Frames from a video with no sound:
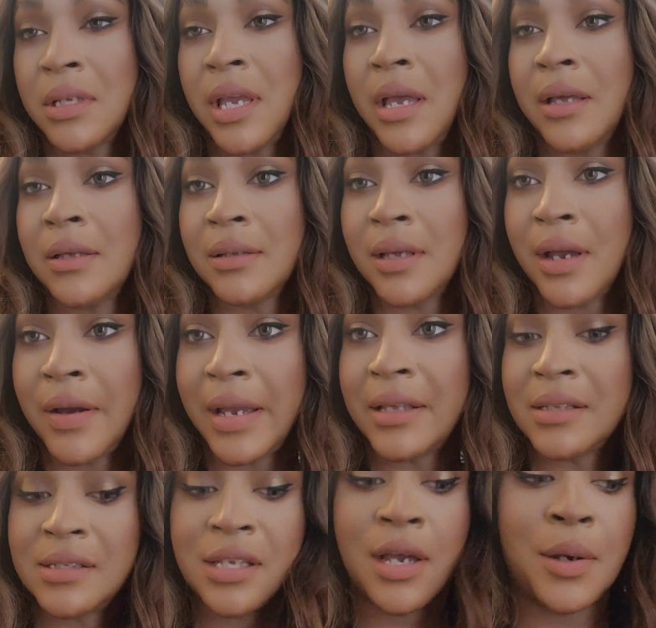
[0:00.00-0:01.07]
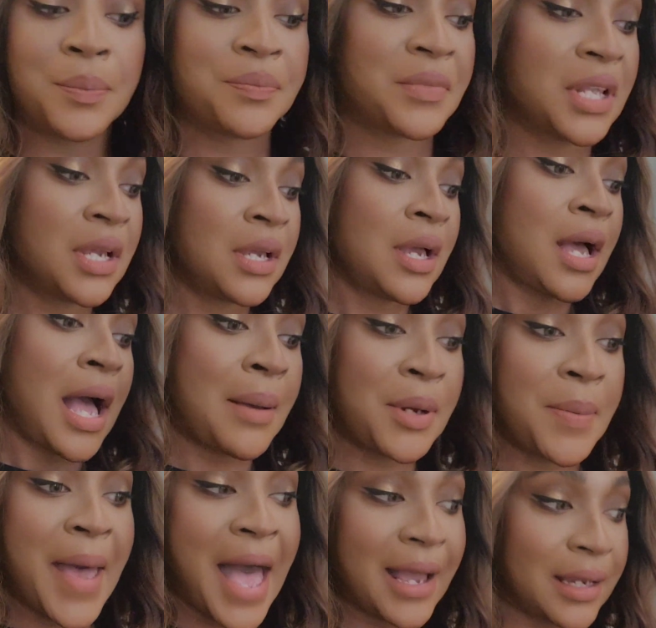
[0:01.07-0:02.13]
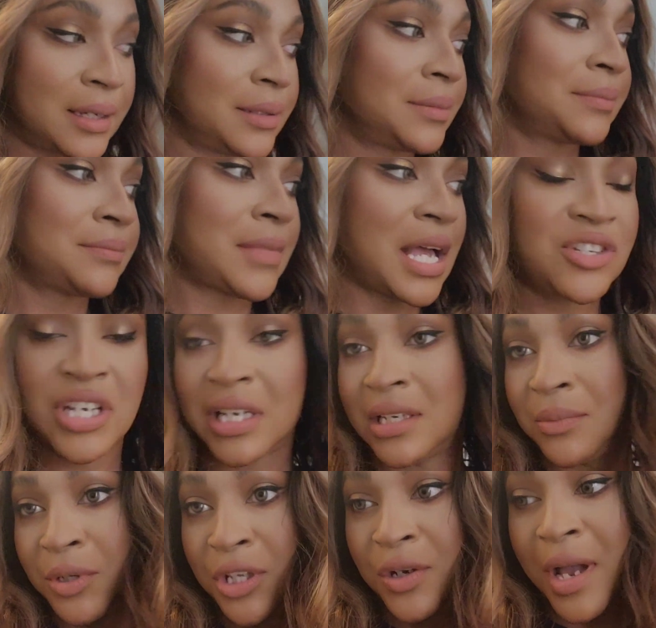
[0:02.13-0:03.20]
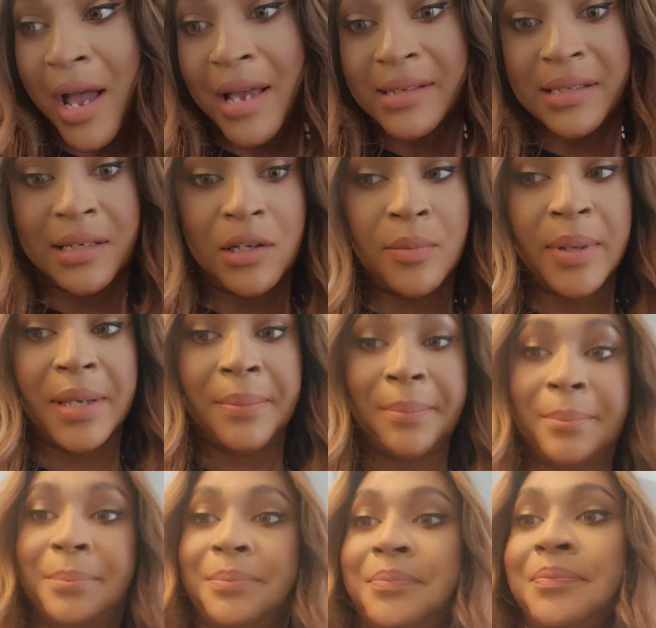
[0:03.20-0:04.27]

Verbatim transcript: Yeah. All right. So, I'm going to pack. I'll check in with you guys in a little bit.